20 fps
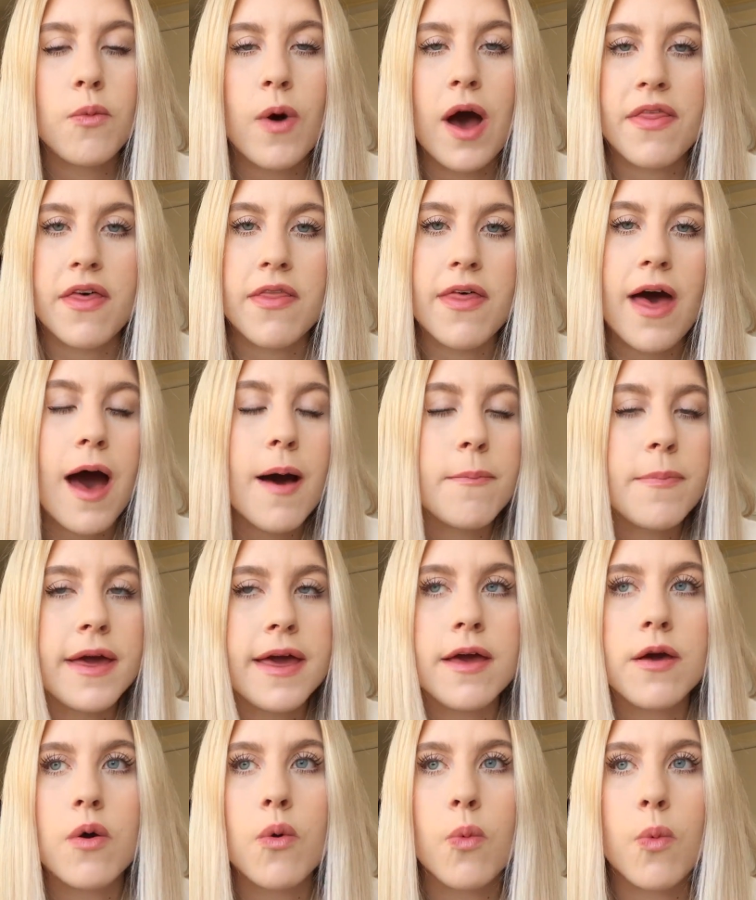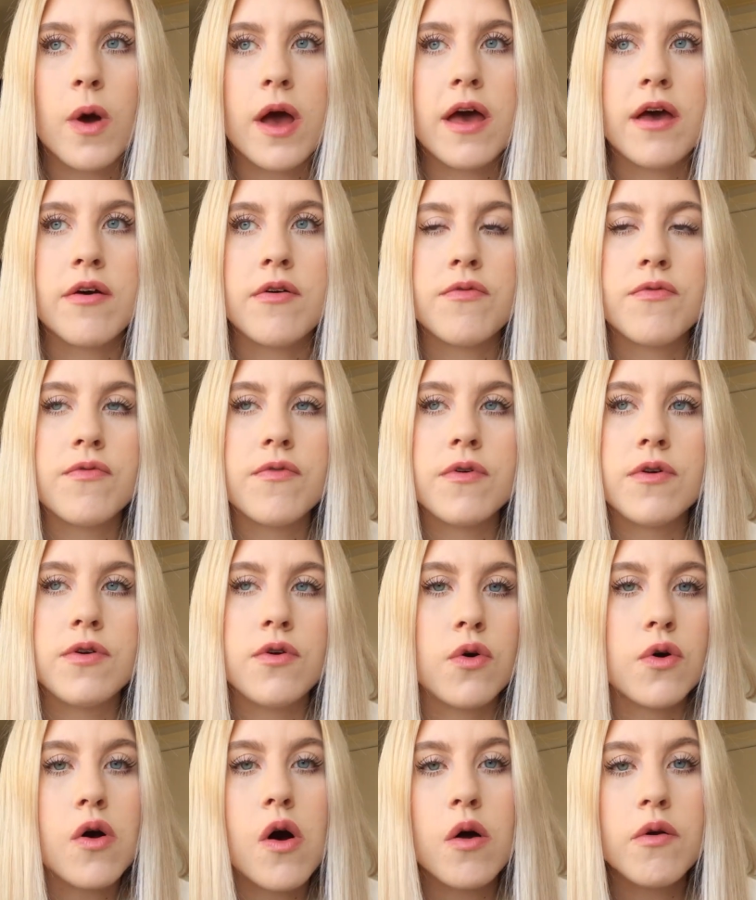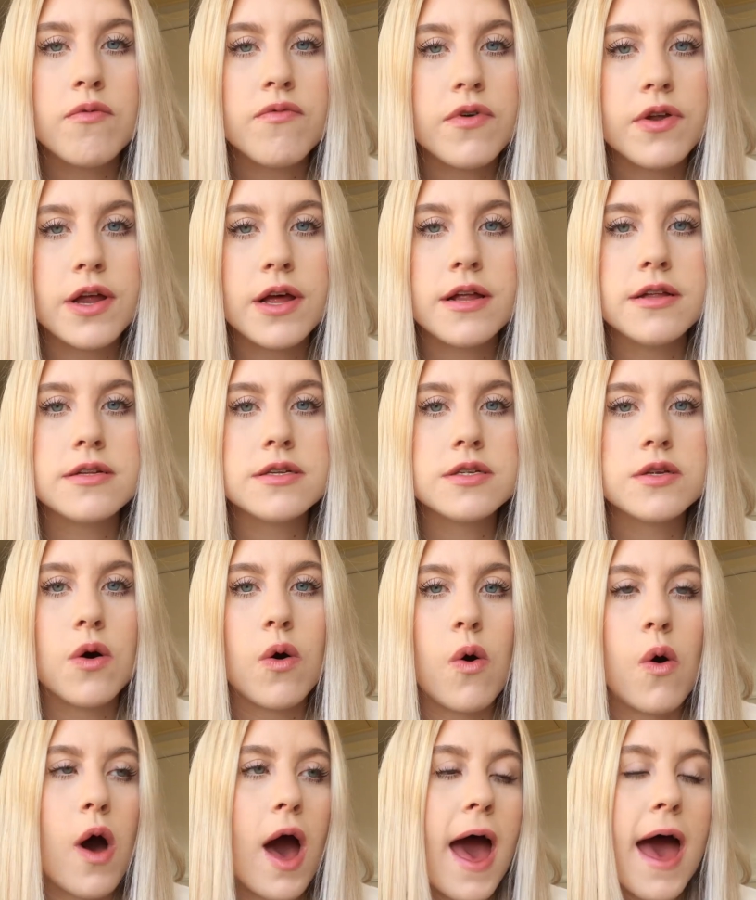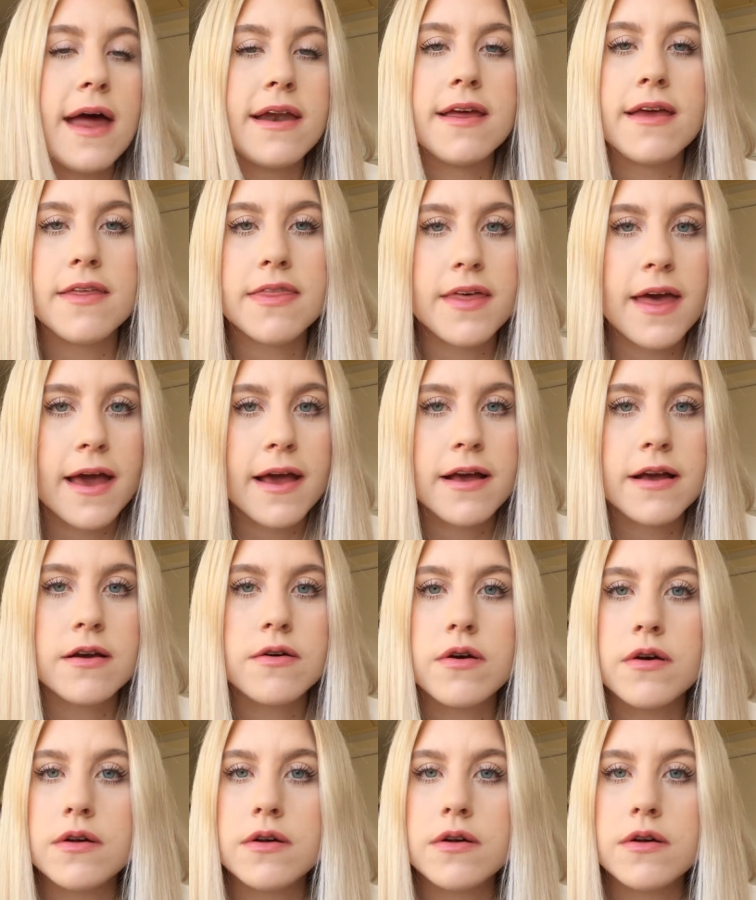whether that be with your confidence or anything